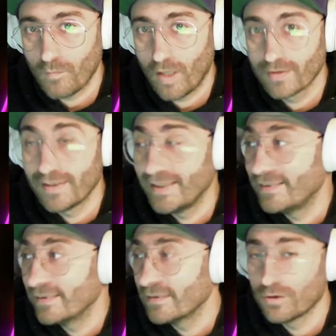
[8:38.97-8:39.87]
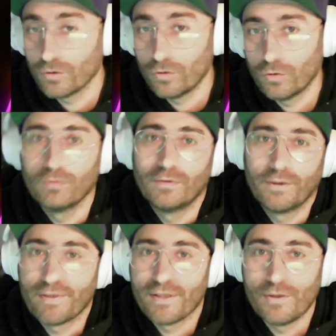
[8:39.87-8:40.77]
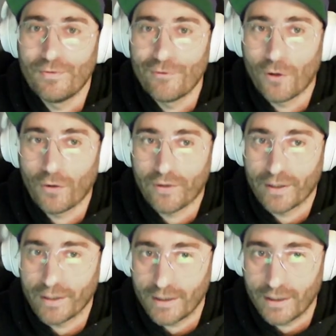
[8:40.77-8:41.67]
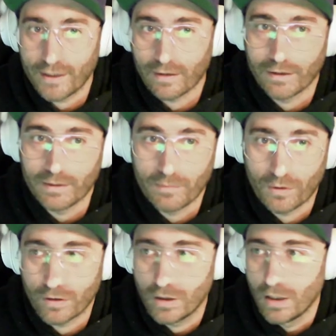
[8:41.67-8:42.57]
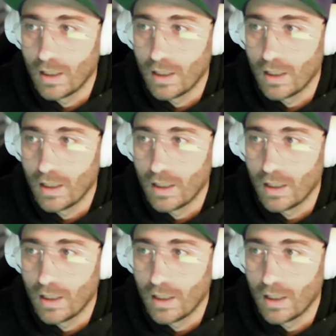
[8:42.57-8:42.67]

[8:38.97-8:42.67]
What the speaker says: deleted, so there is nothing in here anymore.